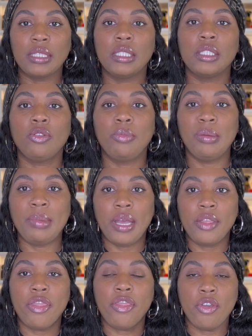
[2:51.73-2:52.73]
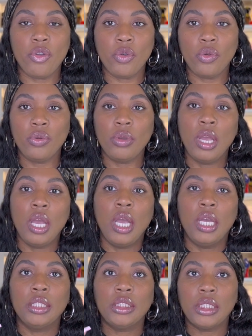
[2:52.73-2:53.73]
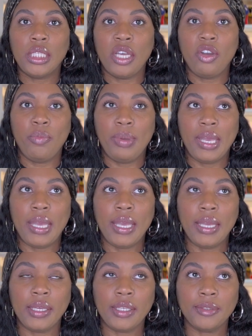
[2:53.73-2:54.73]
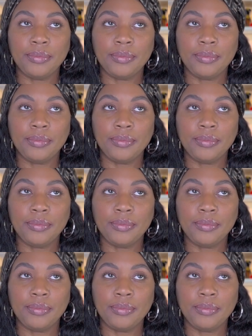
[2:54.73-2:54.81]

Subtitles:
This would be my third Chanel bag.